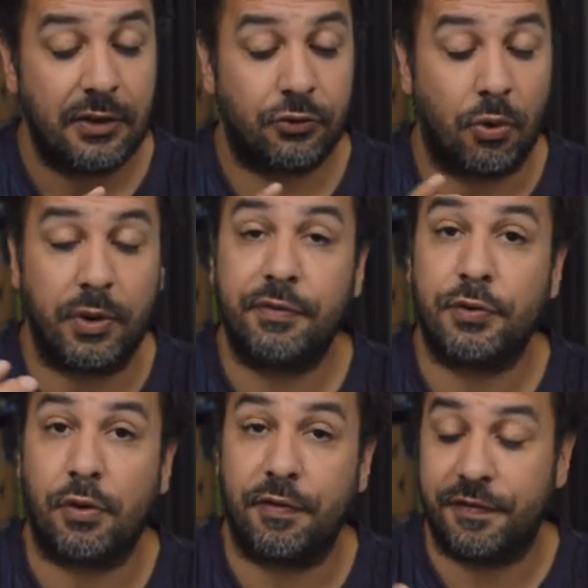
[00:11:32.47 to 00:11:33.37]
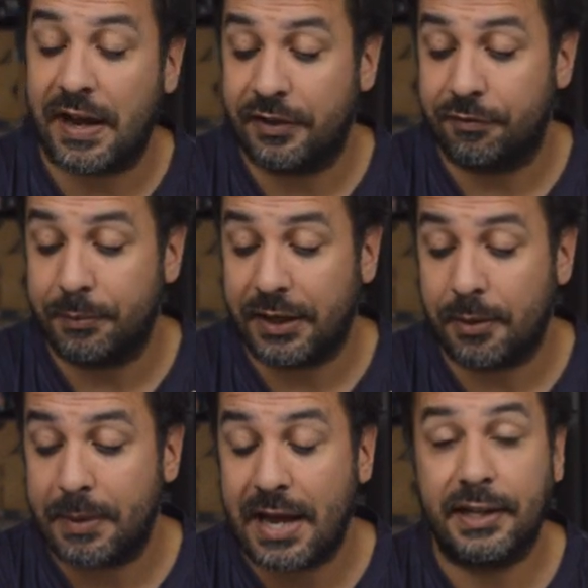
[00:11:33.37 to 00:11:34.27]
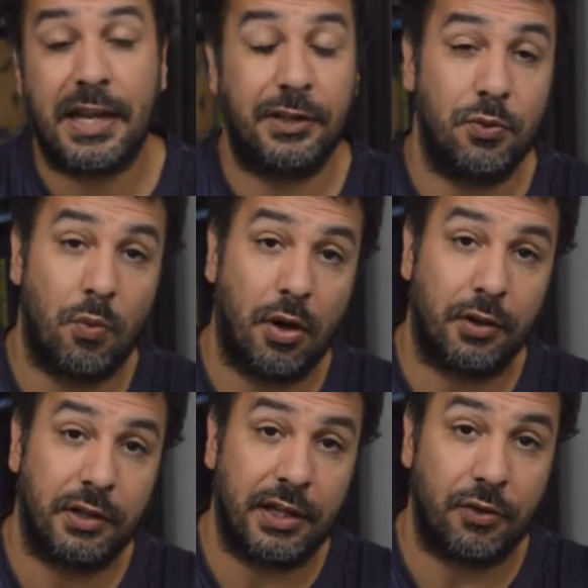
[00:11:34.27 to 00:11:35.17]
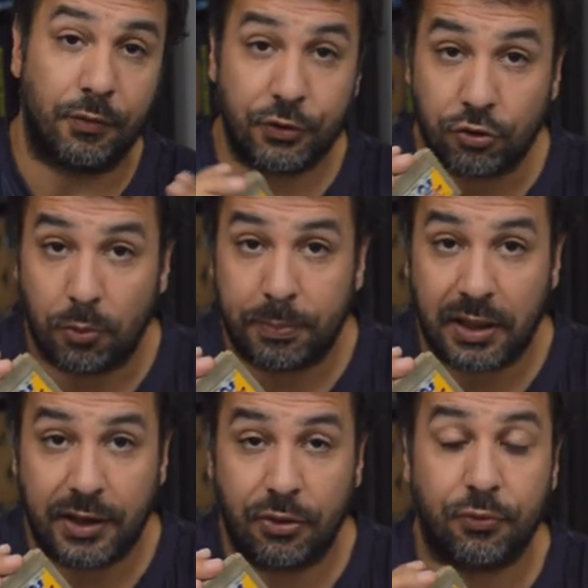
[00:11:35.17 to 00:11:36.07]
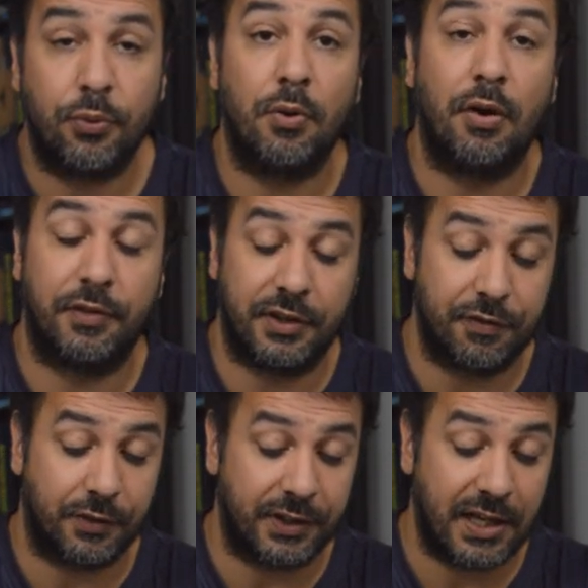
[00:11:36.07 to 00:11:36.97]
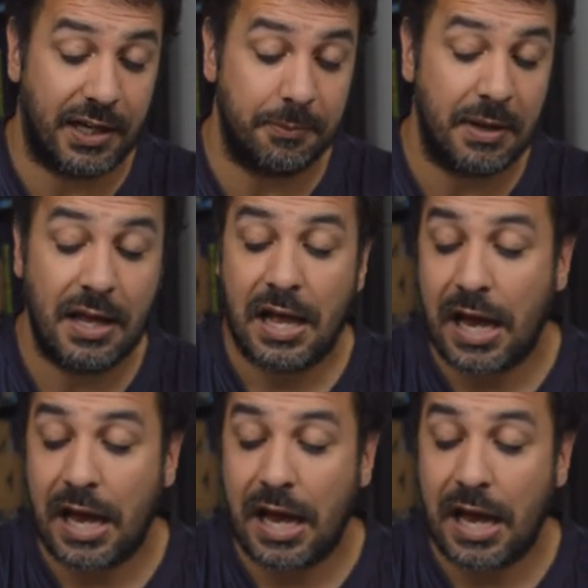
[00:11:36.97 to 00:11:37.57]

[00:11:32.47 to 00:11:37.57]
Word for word: So if you're a fan of Mega Man and you want an original playthrough of a different game,